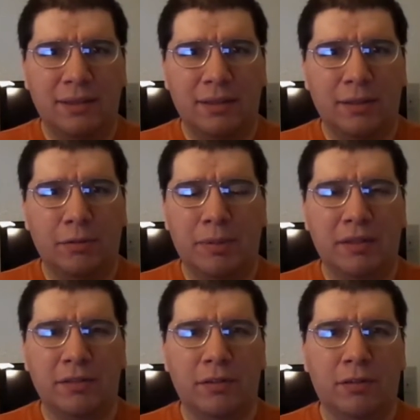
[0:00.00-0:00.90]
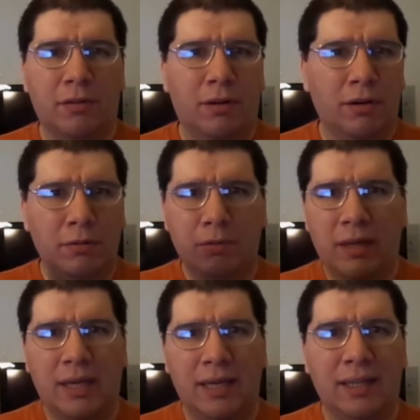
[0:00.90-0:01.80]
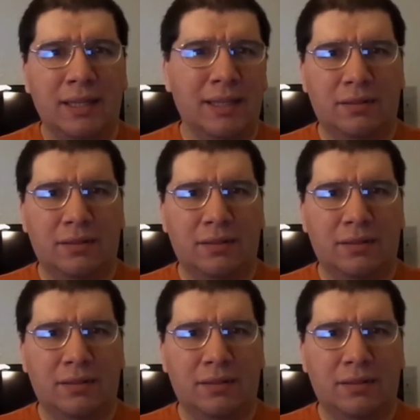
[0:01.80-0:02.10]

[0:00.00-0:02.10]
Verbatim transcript: you know, they were about to go all the way.